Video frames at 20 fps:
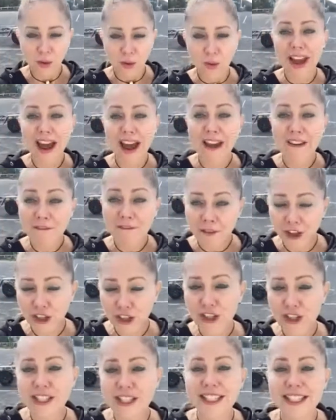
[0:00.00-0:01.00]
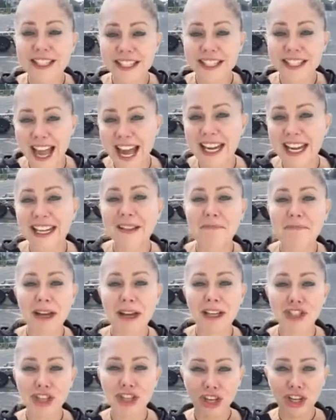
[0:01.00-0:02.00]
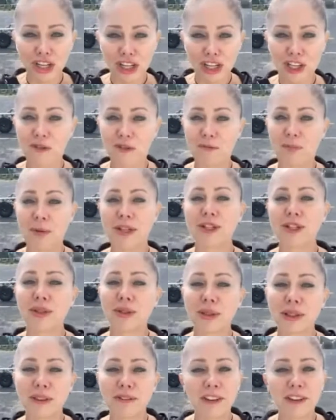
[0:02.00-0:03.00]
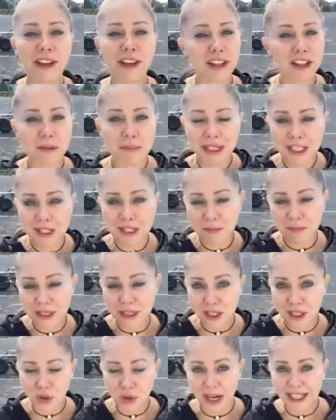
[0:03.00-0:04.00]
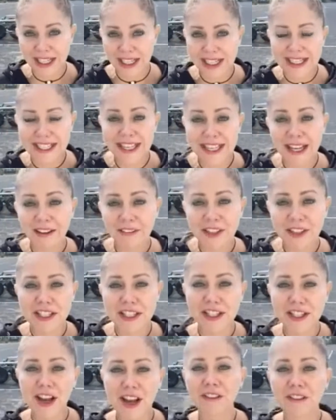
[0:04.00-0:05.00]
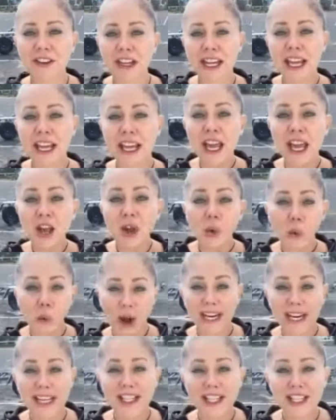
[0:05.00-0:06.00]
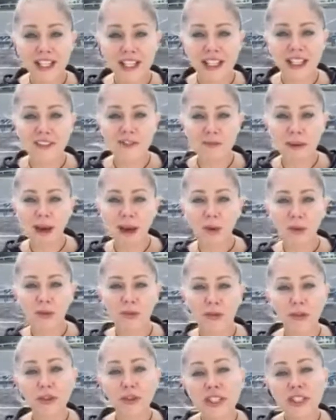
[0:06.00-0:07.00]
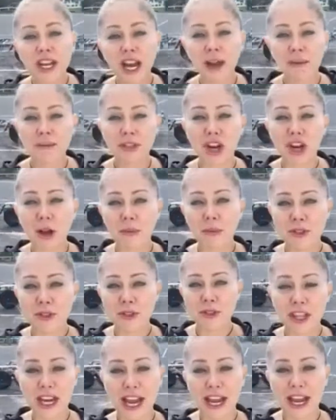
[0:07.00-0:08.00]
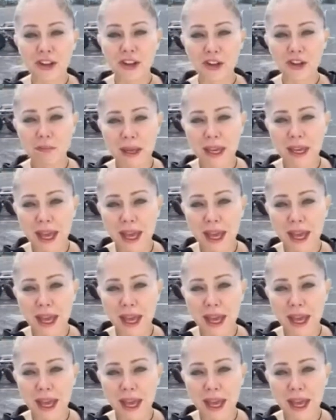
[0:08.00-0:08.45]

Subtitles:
When I first started my journey of personal development, spirituality, self-discovery, wanting to leave my full-time job so that I could